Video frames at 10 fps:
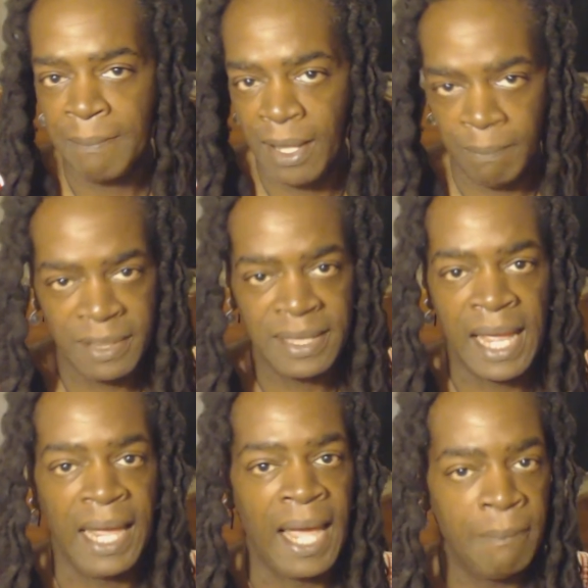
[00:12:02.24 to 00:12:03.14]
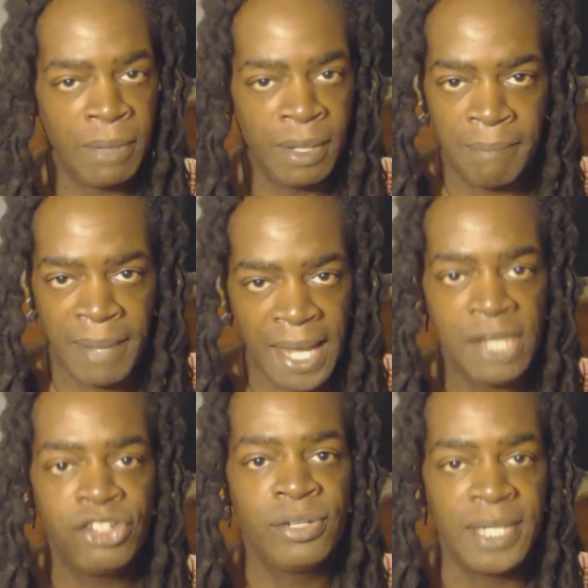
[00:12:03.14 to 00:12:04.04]
I'm empathetic, I'm
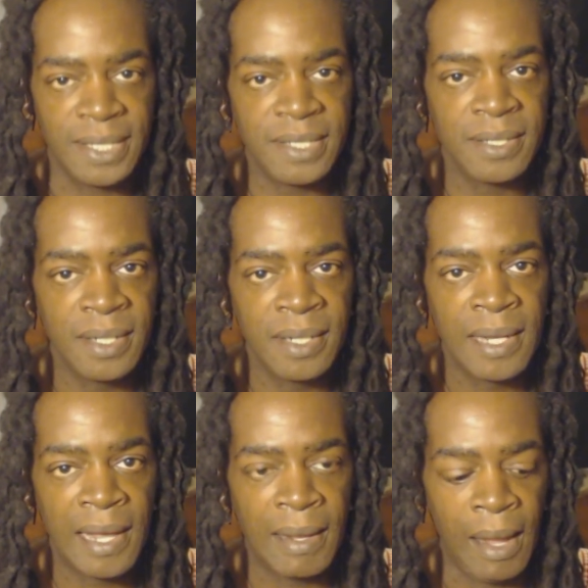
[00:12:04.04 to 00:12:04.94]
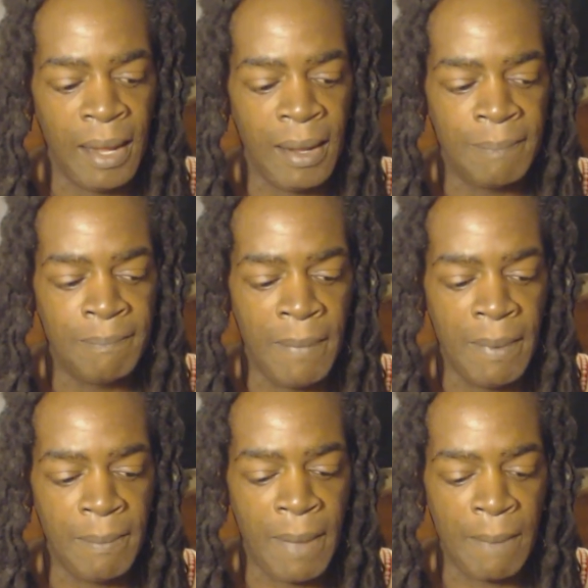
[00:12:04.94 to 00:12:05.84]
compassionate, uh,
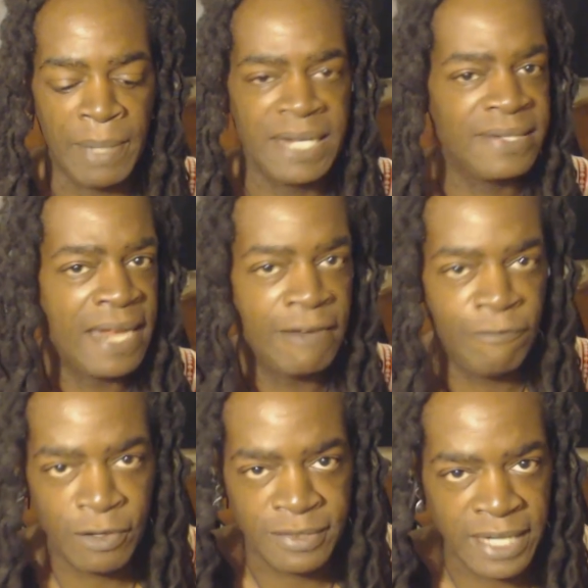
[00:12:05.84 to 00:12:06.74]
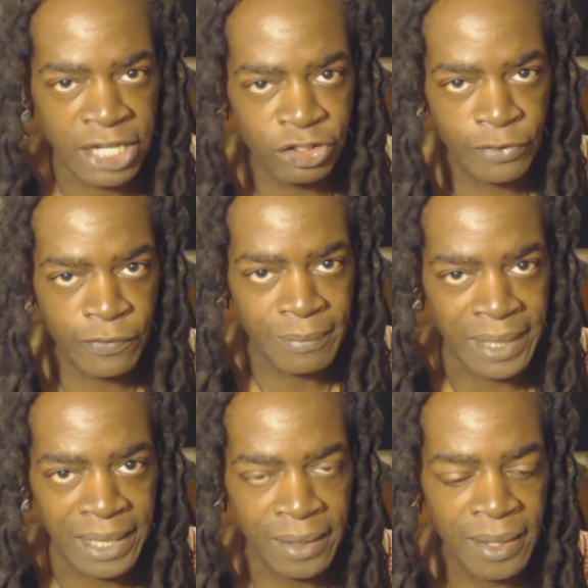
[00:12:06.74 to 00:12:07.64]
but it's not first nature for
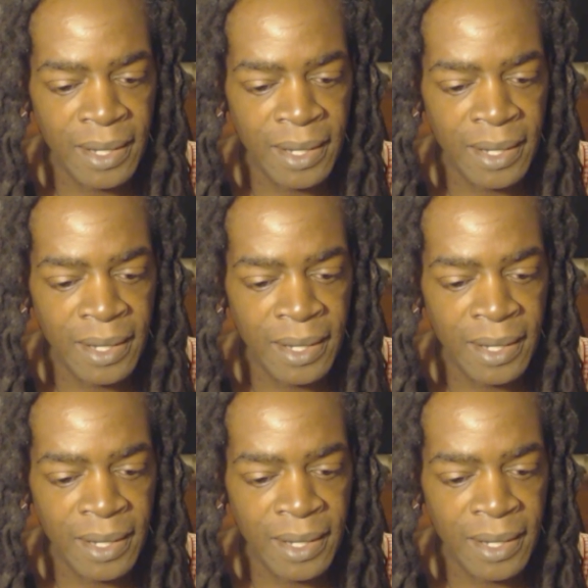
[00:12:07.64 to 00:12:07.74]
me.